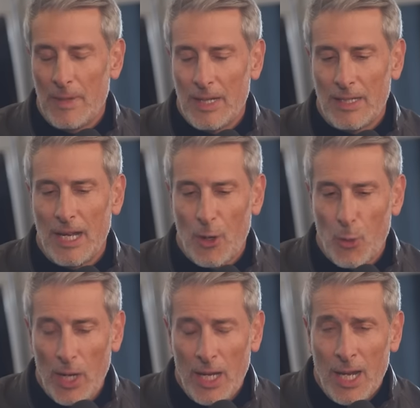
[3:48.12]
I
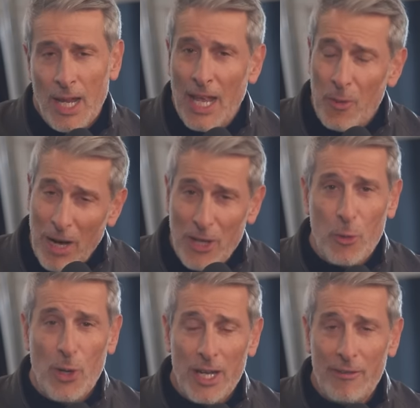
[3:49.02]
agree. And by the
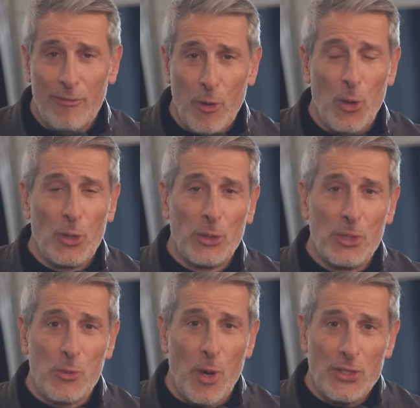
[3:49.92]
way, for all
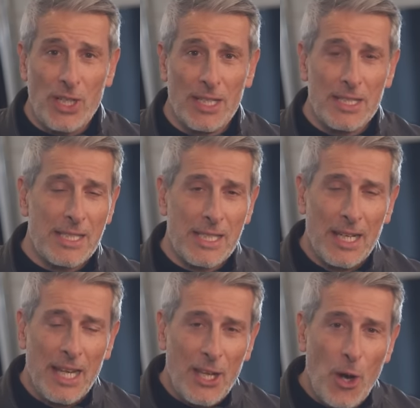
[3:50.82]
those watching us,
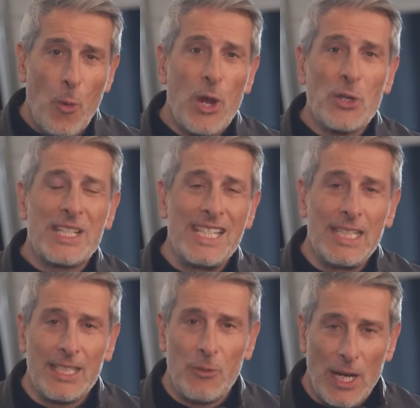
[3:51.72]
you know, we are
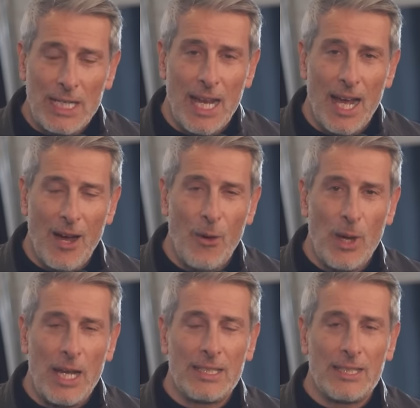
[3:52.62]
seated right now
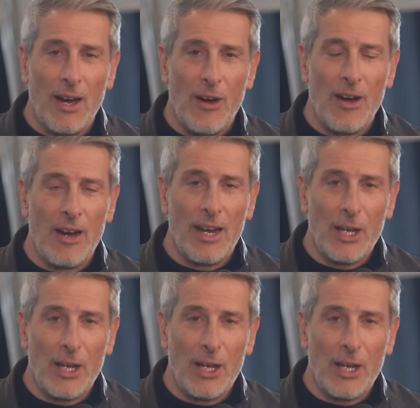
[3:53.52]
at our